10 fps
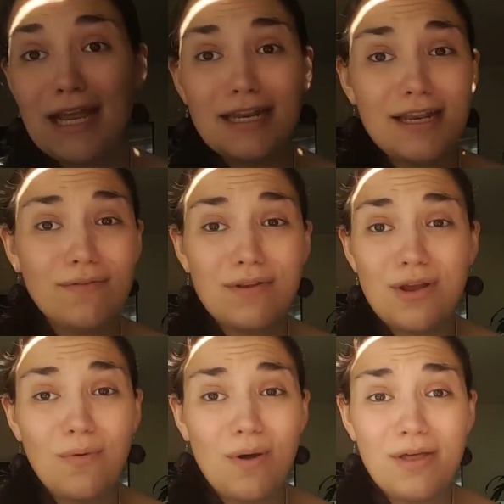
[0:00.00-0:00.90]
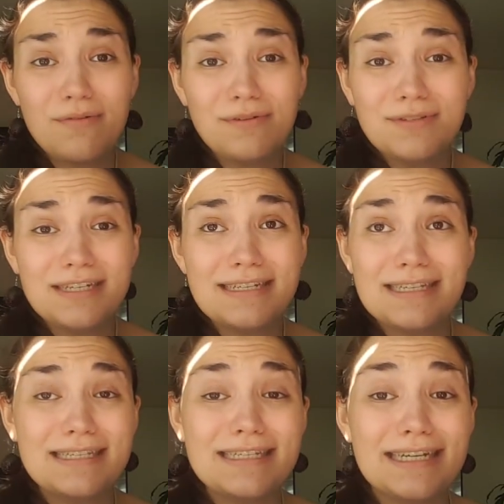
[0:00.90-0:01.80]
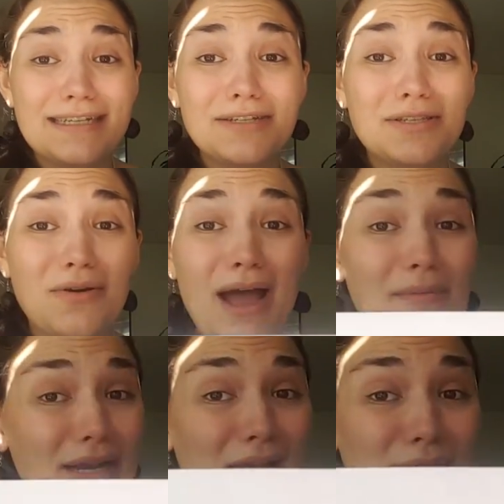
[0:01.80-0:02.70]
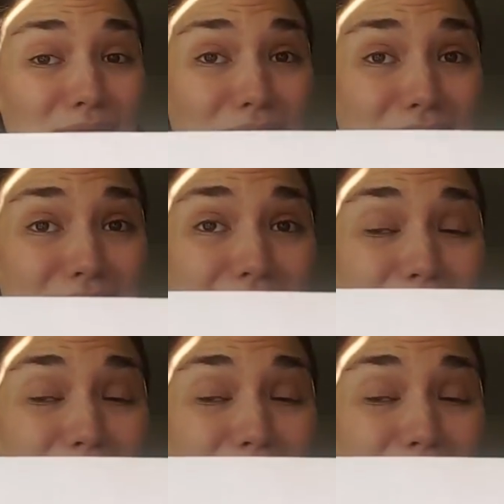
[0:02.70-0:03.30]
I didn't even know wallaroos existed, so I'm gonna have to look this